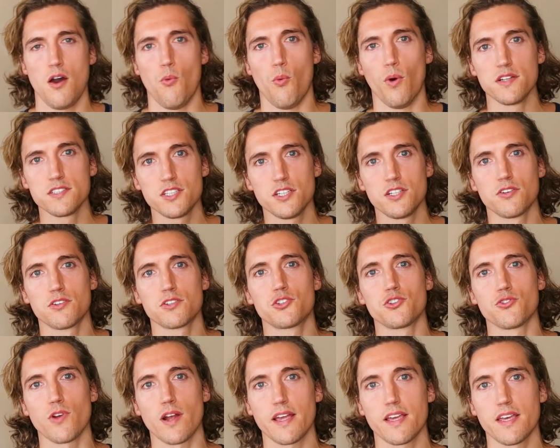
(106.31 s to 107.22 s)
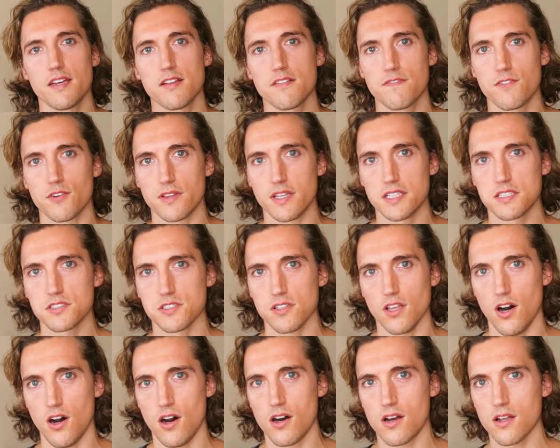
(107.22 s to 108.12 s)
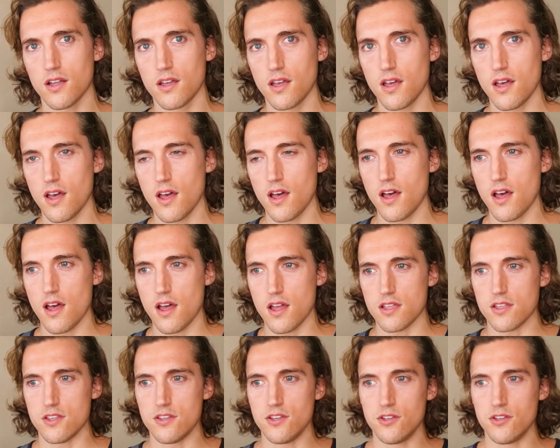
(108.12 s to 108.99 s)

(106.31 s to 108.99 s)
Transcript: once you don't drink it for this long,